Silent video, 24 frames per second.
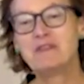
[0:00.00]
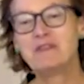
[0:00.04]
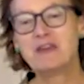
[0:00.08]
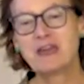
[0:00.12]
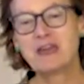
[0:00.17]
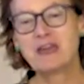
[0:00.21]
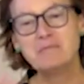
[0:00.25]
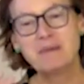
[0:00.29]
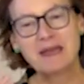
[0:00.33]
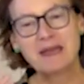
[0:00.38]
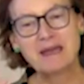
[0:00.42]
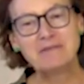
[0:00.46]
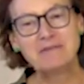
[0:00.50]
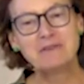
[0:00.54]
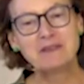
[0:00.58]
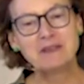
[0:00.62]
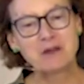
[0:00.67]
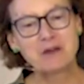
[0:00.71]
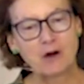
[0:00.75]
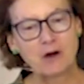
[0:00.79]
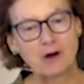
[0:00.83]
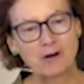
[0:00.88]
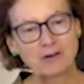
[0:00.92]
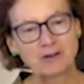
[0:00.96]
they made
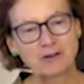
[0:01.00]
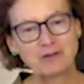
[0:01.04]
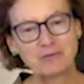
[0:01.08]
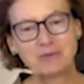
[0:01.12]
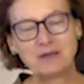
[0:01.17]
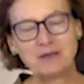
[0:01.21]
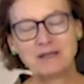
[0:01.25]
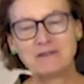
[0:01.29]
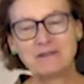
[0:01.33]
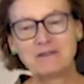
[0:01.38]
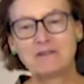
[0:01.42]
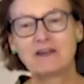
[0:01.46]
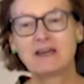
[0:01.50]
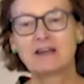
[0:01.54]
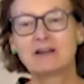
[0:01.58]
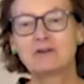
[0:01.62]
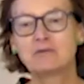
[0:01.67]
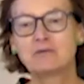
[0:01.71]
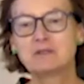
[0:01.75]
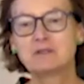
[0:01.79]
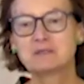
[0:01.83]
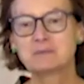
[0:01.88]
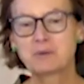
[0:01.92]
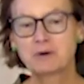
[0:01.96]
the argument that
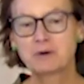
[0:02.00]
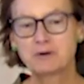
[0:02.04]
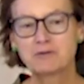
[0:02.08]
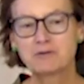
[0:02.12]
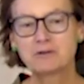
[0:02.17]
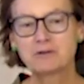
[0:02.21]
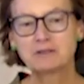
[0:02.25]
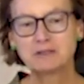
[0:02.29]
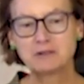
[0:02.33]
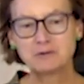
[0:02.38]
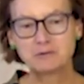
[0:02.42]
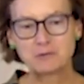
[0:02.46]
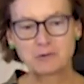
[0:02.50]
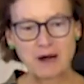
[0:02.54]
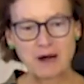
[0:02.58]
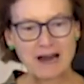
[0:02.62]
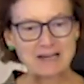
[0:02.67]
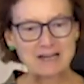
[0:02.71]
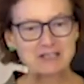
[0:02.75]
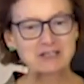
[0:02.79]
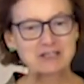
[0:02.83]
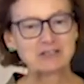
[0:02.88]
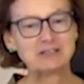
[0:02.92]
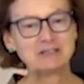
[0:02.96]
it was perfectly
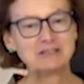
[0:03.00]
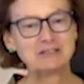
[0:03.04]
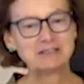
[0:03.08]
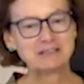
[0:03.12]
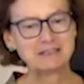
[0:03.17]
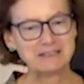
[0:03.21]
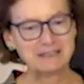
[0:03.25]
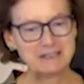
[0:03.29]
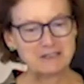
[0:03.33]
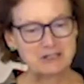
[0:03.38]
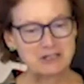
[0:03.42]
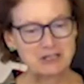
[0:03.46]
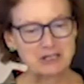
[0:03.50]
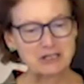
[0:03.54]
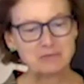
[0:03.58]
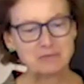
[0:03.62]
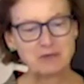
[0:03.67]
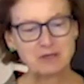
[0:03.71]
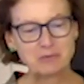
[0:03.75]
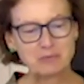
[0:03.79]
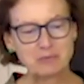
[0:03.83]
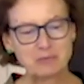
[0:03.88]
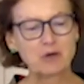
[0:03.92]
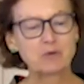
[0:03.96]
rational and
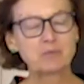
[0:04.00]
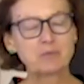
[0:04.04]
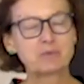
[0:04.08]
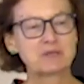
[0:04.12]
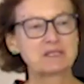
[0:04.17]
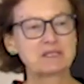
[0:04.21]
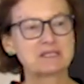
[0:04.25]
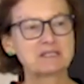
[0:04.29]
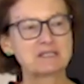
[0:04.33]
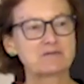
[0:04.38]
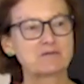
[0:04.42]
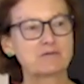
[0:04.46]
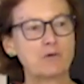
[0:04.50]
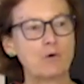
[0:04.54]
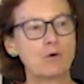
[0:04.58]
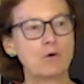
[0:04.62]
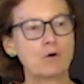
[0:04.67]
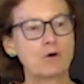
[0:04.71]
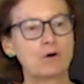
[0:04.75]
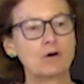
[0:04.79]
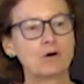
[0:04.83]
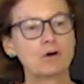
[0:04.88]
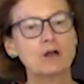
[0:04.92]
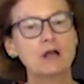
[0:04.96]
legitimate purpose
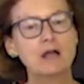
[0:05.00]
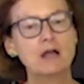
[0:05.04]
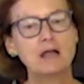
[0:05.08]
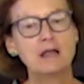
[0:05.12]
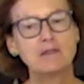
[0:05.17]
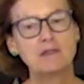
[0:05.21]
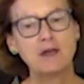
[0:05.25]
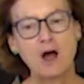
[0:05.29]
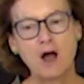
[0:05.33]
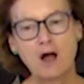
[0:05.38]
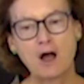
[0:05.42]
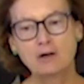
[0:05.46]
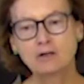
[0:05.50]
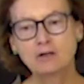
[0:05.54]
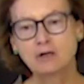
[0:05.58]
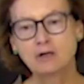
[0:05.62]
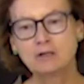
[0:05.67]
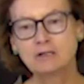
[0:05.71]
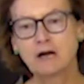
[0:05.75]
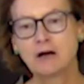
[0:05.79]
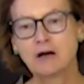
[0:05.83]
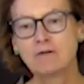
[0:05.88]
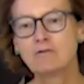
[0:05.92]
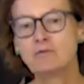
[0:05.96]
for the Hong
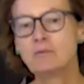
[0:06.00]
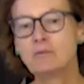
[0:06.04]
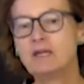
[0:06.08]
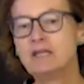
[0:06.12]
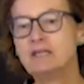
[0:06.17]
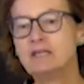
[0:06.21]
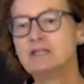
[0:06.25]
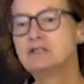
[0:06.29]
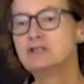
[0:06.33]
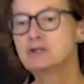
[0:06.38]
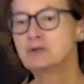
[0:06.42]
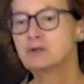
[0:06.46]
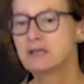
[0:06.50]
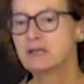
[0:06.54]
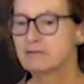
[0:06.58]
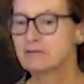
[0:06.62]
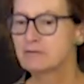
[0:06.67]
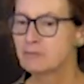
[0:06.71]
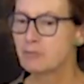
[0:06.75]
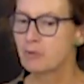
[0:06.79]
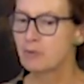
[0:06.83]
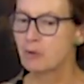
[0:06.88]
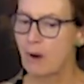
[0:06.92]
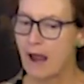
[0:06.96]
Kong government to
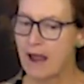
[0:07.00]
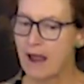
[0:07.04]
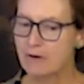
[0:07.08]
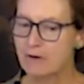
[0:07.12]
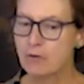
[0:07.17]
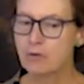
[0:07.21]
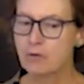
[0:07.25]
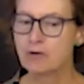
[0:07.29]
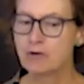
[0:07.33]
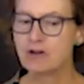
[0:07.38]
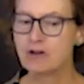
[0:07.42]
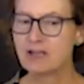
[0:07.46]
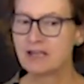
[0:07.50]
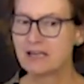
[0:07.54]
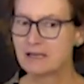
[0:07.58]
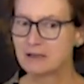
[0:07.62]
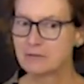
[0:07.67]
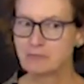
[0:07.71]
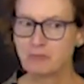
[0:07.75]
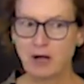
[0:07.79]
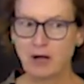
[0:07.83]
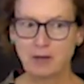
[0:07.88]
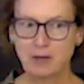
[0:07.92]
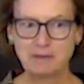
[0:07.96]
give priority
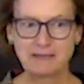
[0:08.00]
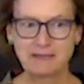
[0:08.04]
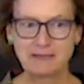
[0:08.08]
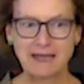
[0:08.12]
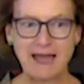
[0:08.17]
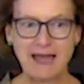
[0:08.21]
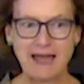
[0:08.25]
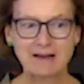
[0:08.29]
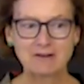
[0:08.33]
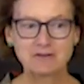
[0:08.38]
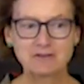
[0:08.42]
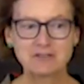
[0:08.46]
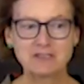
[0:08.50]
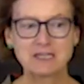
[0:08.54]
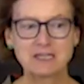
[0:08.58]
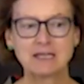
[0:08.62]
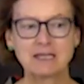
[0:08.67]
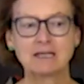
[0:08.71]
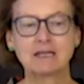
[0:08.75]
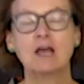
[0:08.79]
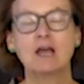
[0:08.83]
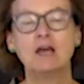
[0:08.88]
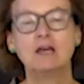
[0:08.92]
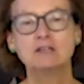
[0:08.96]
in public
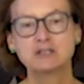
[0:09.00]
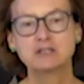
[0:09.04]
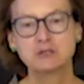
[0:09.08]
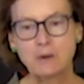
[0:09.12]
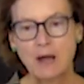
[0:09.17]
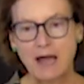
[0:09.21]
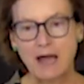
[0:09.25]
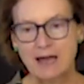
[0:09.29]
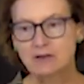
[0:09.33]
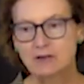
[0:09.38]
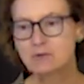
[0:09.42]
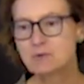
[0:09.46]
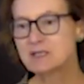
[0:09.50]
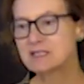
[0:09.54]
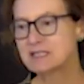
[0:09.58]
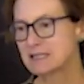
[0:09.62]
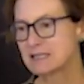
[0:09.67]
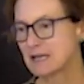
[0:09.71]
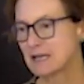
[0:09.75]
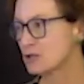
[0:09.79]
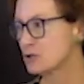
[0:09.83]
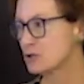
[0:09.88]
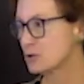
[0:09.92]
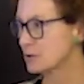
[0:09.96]
housing to
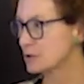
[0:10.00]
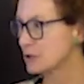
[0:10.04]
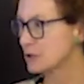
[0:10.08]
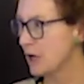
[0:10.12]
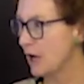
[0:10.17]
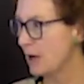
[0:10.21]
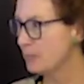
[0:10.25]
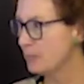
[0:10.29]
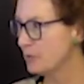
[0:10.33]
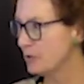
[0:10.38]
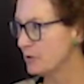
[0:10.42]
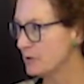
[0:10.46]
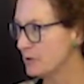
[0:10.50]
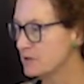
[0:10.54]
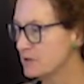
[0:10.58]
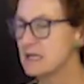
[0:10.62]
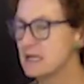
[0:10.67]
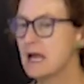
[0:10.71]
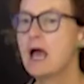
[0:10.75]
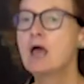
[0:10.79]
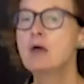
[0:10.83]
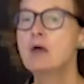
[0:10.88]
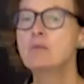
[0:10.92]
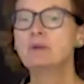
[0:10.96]
heterosexual
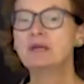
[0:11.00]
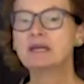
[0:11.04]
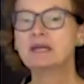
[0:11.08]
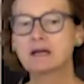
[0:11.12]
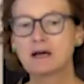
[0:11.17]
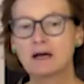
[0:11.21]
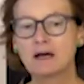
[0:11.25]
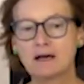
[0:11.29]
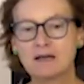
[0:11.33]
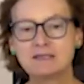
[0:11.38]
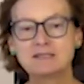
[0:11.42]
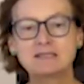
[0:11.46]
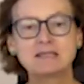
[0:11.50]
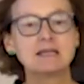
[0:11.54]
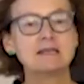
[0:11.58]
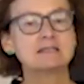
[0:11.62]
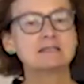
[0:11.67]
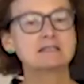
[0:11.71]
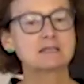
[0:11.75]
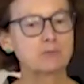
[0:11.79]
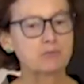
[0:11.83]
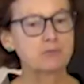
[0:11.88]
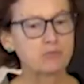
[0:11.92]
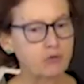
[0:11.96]
couples because
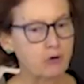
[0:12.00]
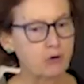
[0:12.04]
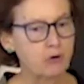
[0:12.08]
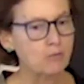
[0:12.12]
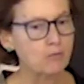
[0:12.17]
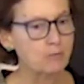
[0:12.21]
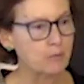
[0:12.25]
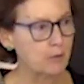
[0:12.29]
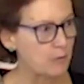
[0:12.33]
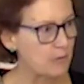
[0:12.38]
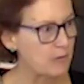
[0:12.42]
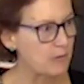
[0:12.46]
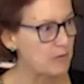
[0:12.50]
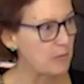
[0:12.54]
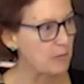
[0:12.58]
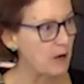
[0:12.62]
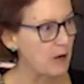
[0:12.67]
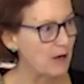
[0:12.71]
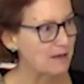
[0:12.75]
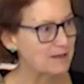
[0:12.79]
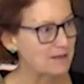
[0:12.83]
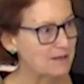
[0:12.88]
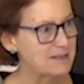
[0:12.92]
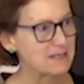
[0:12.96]
it's a pro birth
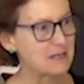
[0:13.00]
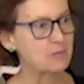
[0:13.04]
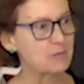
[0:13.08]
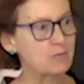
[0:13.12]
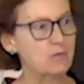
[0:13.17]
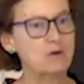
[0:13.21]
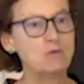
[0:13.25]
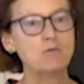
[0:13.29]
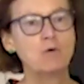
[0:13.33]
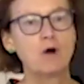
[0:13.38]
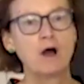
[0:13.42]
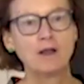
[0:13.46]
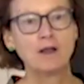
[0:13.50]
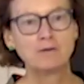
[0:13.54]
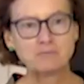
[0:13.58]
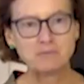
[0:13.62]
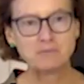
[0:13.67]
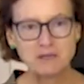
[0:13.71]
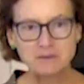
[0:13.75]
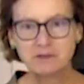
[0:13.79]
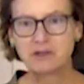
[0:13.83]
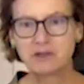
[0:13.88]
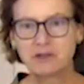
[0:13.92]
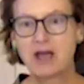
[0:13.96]
policy. We want
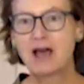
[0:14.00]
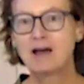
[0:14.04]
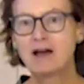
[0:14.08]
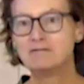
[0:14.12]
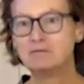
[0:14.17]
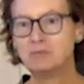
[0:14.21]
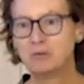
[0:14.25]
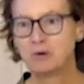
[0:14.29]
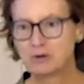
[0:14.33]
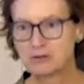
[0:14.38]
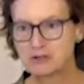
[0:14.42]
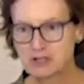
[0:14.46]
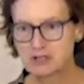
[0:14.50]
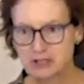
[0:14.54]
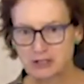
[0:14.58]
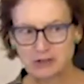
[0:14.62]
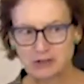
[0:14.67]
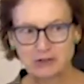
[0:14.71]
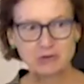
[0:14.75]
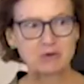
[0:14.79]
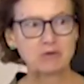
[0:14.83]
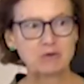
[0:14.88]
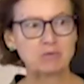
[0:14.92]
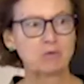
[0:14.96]
people to have more
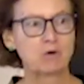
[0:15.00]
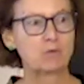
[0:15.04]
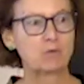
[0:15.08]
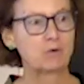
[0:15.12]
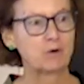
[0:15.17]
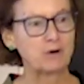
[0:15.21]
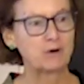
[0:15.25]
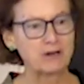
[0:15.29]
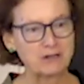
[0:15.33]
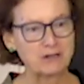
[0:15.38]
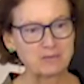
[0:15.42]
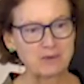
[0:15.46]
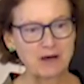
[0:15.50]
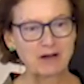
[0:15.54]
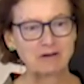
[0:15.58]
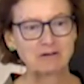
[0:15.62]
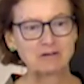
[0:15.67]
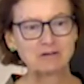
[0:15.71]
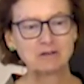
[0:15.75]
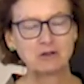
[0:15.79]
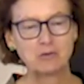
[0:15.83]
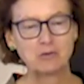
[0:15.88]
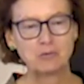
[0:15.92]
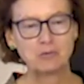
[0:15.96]
children. We're worried about
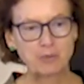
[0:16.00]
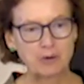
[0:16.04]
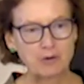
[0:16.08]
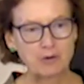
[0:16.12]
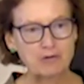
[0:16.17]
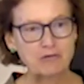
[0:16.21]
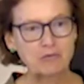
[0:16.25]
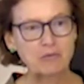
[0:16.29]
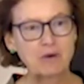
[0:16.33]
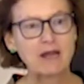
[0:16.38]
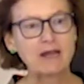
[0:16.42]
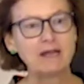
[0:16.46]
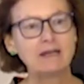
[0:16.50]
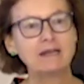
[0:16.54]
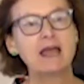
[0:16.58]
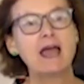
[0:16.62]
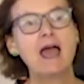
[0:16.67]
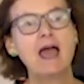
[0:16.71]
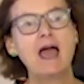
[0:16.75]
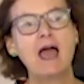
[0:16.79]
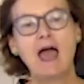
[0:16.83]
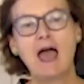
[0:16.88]
our low birth rate.